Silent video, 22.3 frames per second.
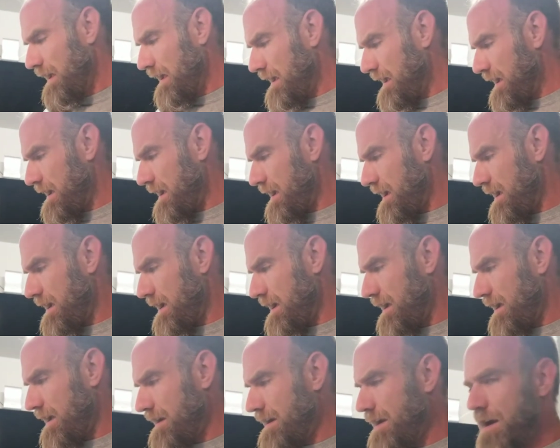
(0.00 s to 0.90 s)

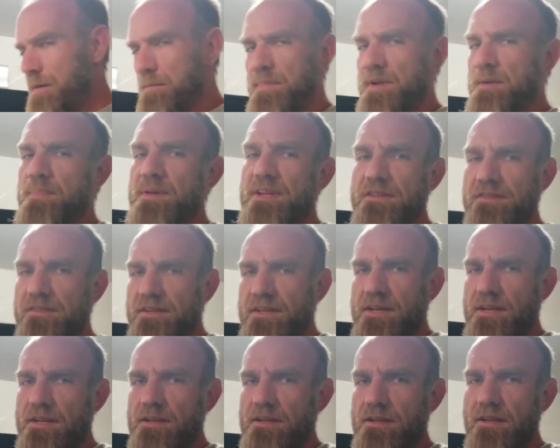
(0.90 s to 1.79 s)
and a
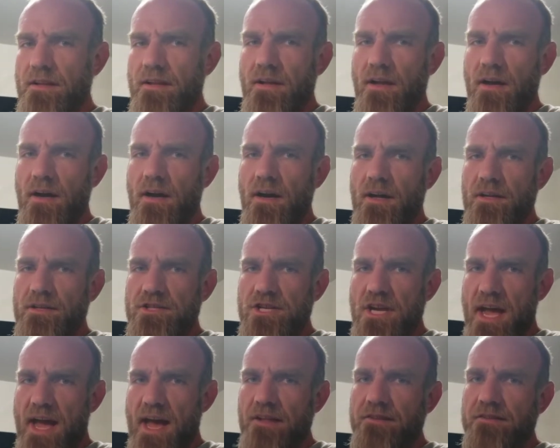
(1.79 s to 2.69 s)
BPC uh,
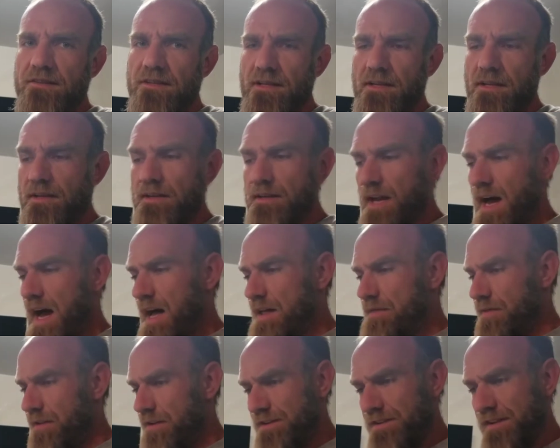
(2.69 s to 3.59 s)
chassis,
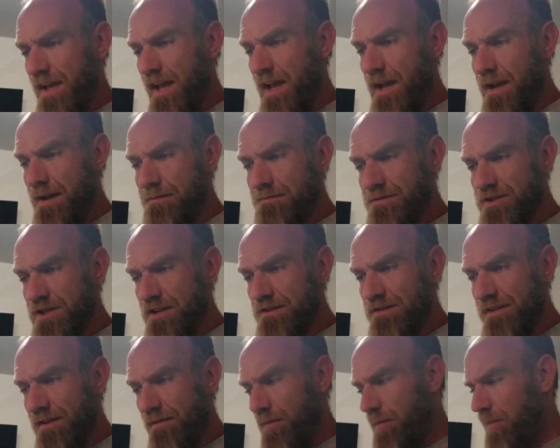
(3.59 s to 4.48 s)
not the same
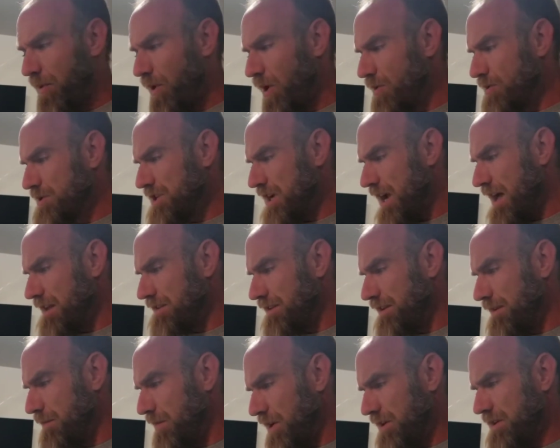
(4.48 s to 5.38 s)
Gen 7 Pro
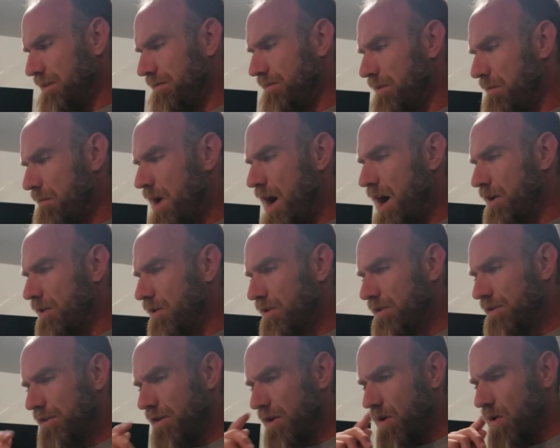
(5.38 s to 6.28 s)
chassis, but a different model.
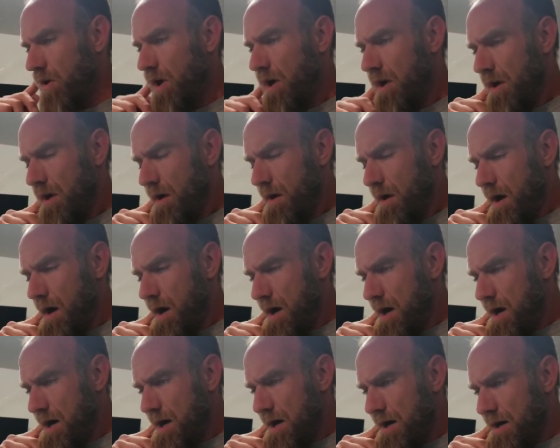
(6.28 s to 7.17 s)
So,
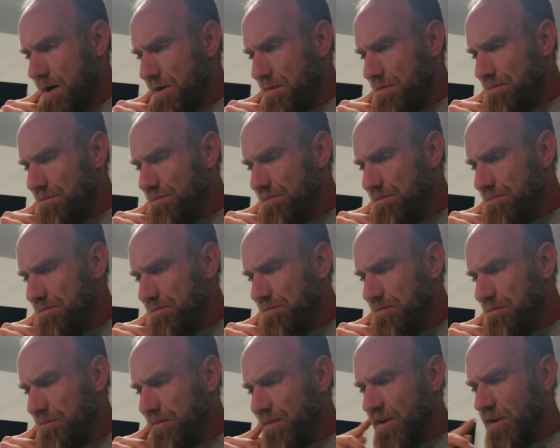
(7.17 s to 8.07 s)
um,
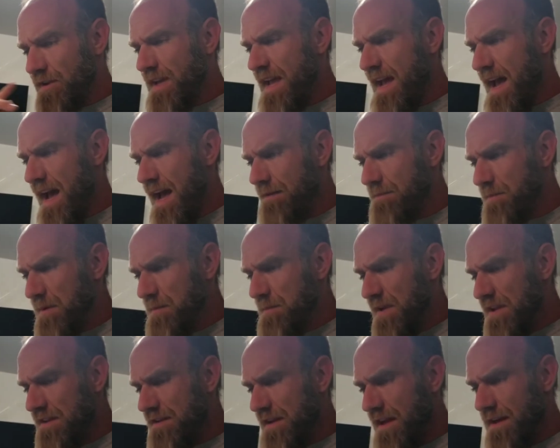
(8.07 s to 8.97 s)
so yeah, I've been
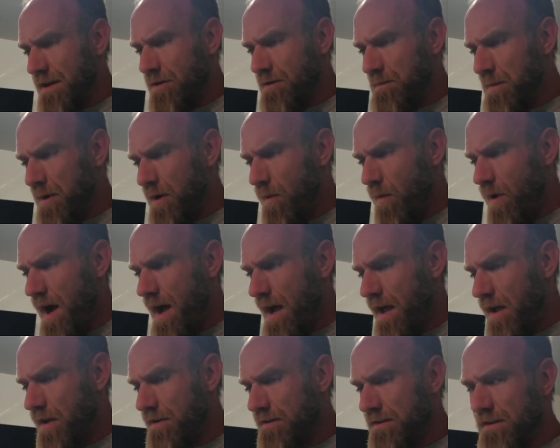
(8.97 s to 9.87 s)
busy. I know it's been a
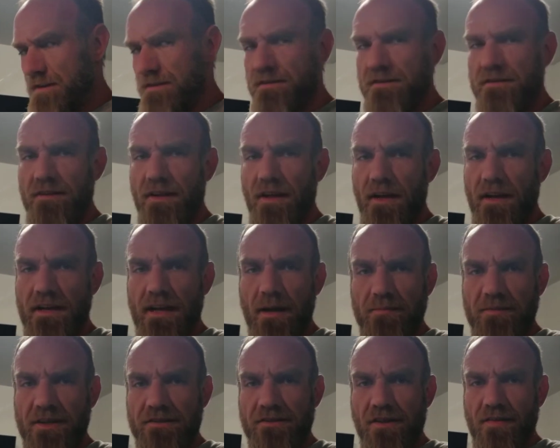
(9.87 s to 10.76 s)
while since uh, any
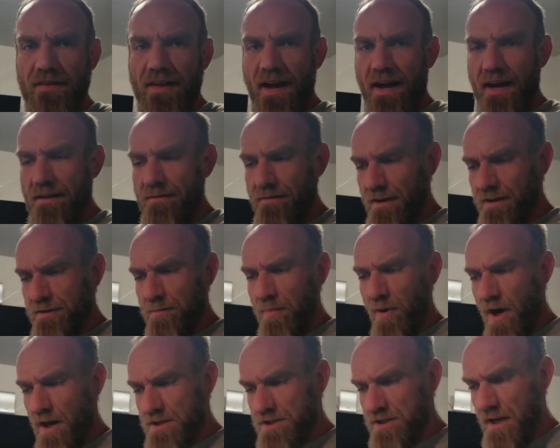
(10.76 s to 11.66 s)
updates on the IFS
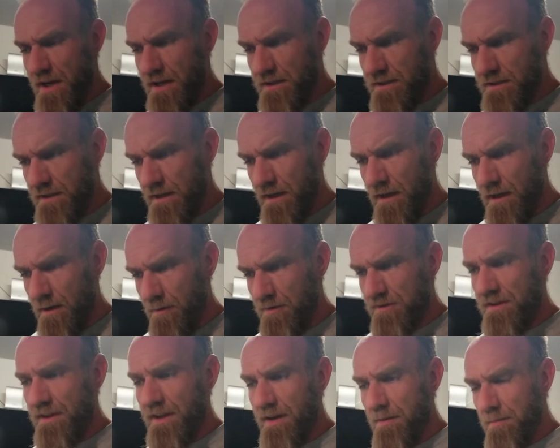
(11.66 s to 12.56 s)
project. Uh,
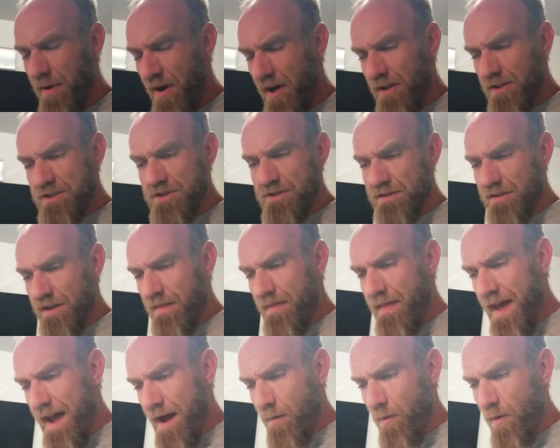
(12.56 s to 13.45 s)
once again, apologies
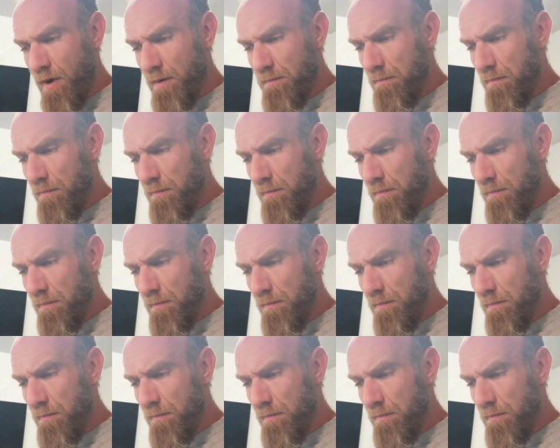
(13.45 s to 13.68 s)
on that one,